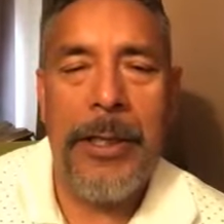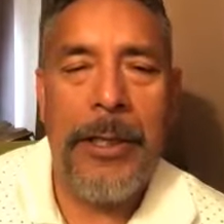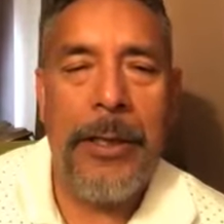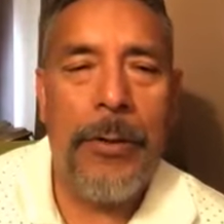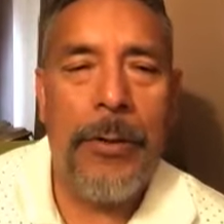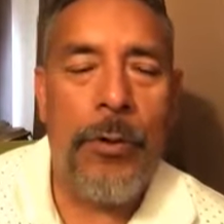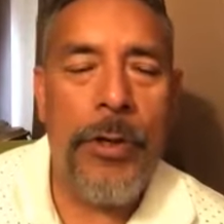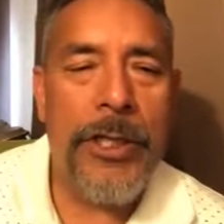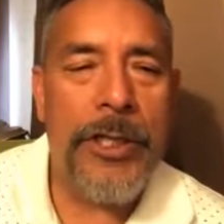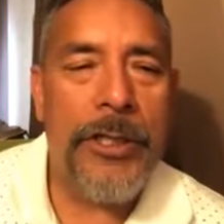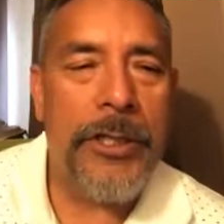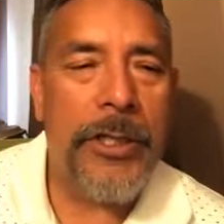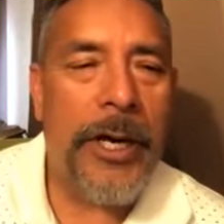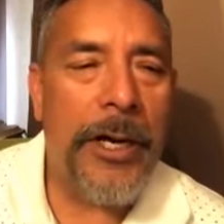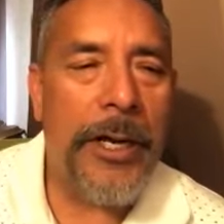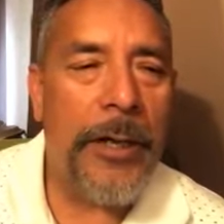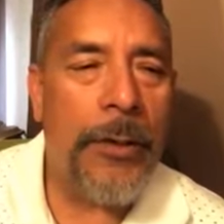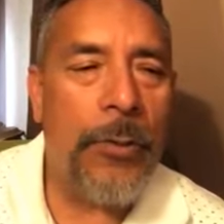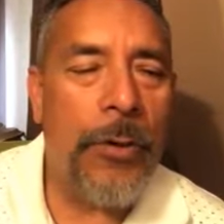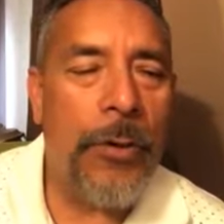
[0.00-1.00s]
We
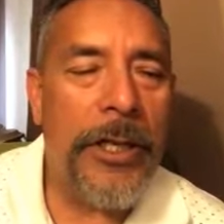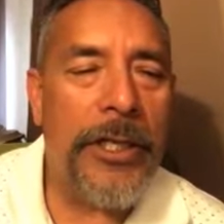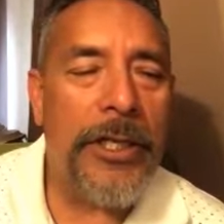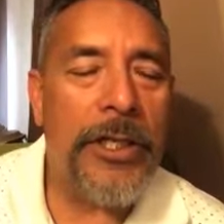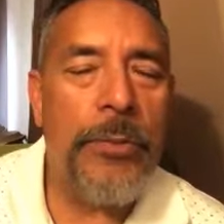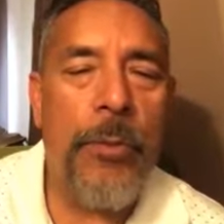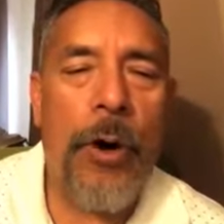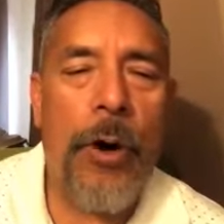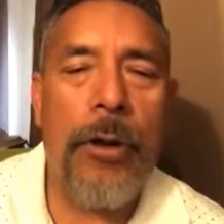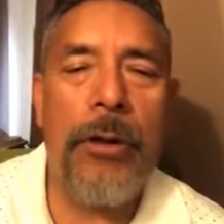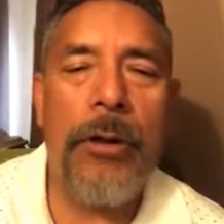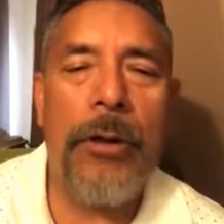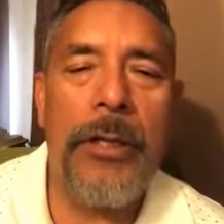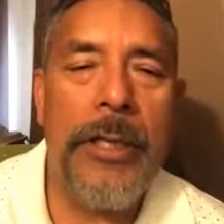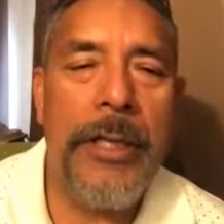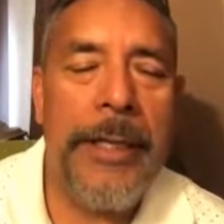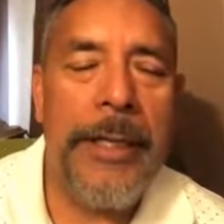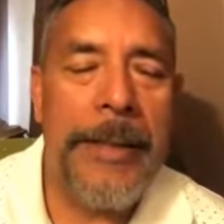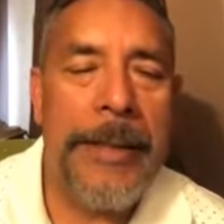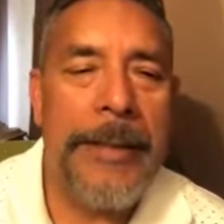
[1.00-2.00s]
started with a small
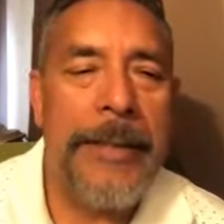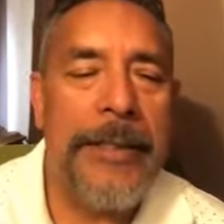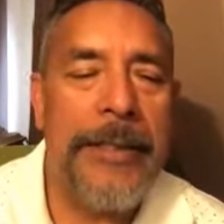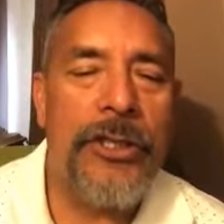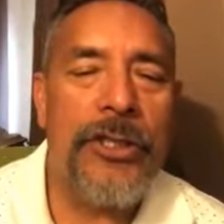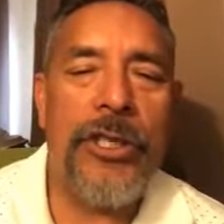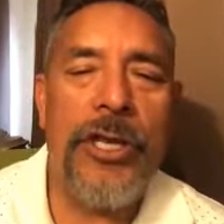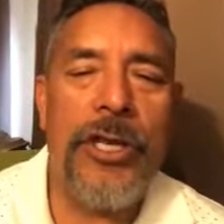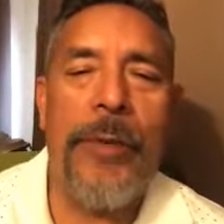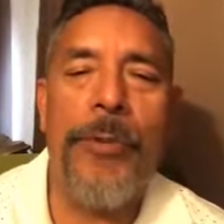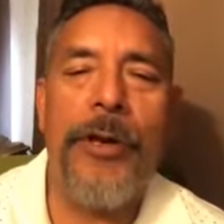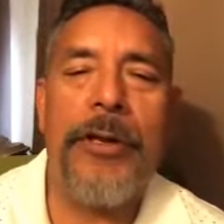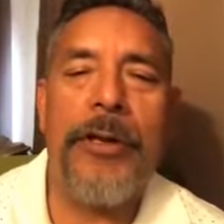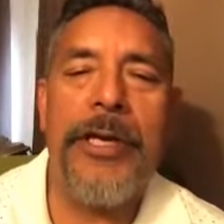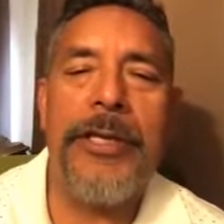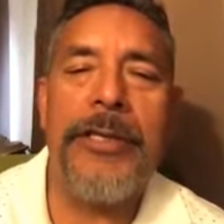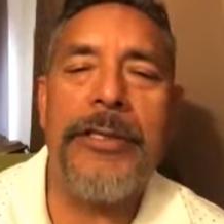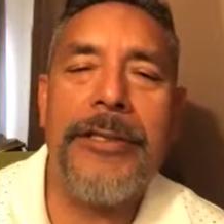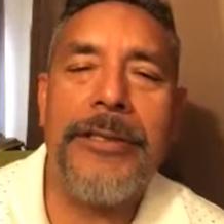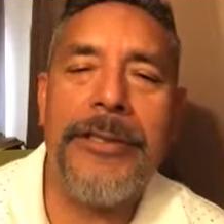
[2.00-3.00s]

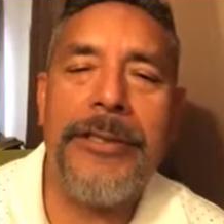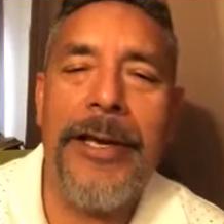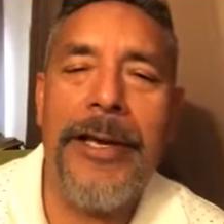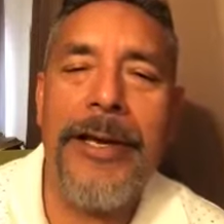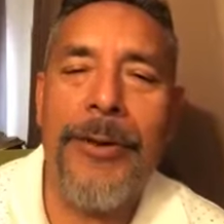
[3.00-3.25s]
stimulus,